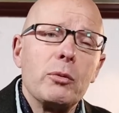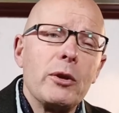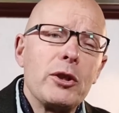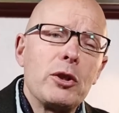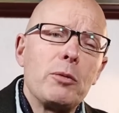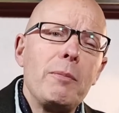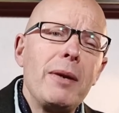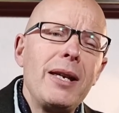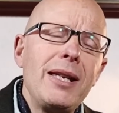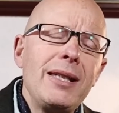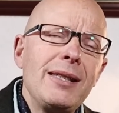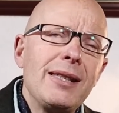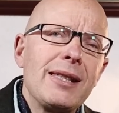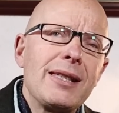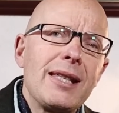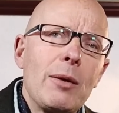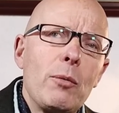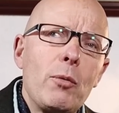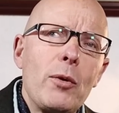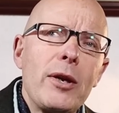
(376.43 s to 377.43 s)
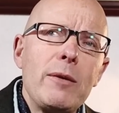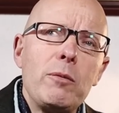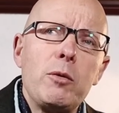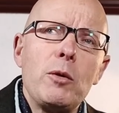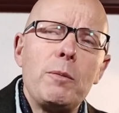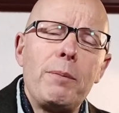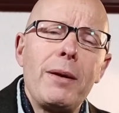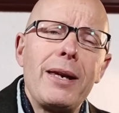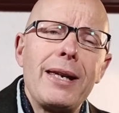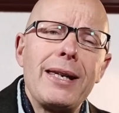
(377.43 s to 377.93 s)
which means that we
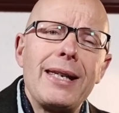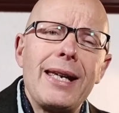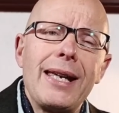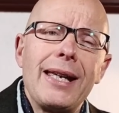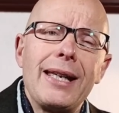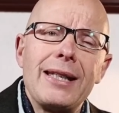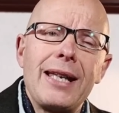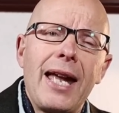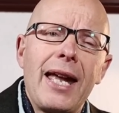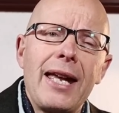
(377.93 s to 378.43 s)
would be in